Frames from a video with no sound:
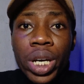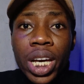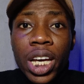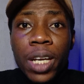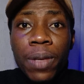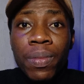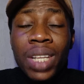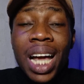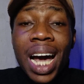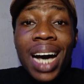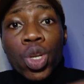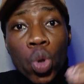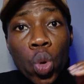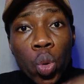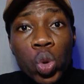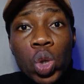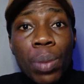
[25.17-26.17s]
Okay,
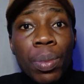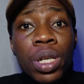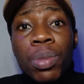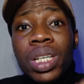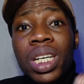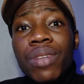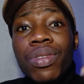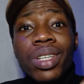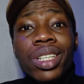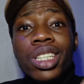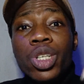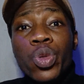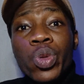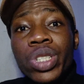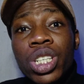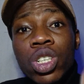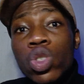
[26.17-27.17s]
and also I'm going to be giving you
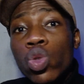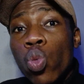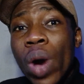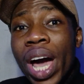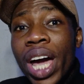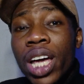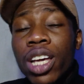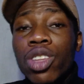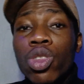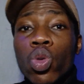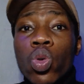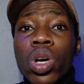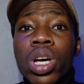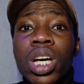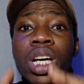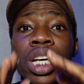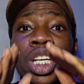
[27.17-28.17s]
the reasons why you
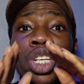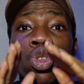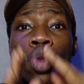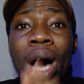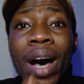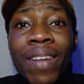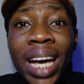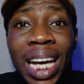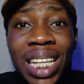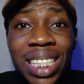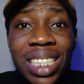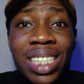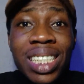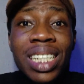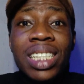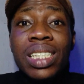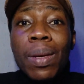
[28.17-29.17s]
know, you are
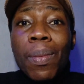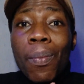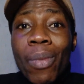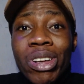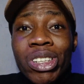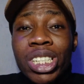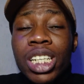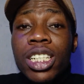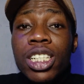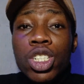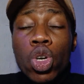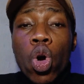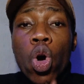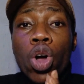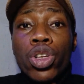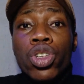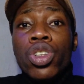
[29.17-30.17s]
getting this
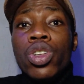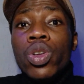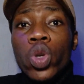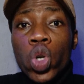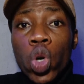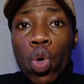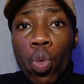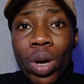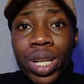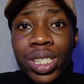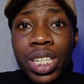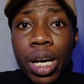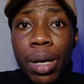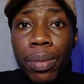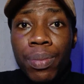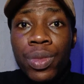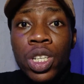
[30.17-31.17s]
message on your
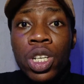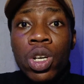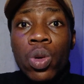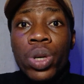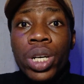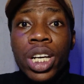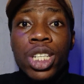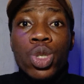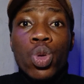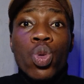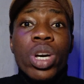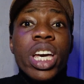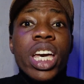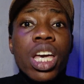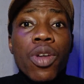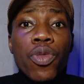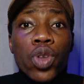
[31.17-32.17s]
WhatsApp. Okay,
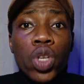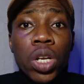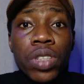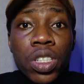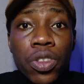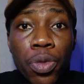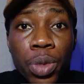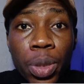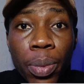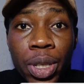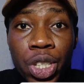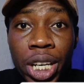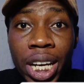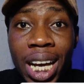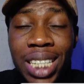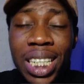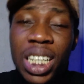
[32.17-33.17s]
so if you love the information
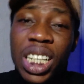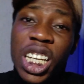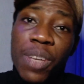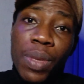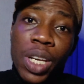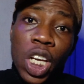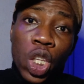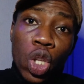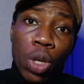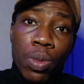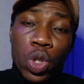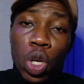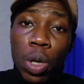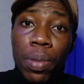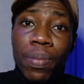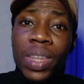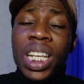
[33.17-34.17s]
about you guys, can you give me a
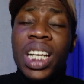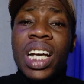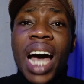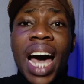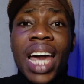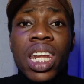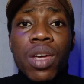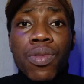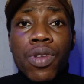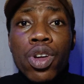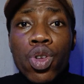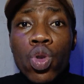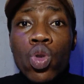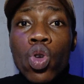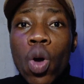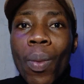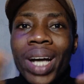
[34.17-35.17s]
thumbs up? And if you're
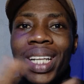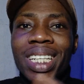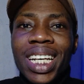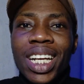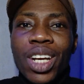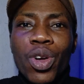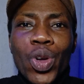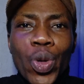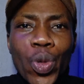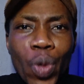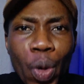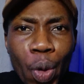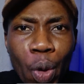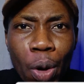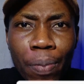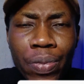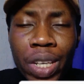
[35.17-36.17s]
new on my channel, you're
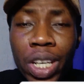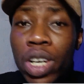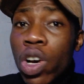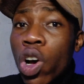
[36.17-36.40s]
welcome.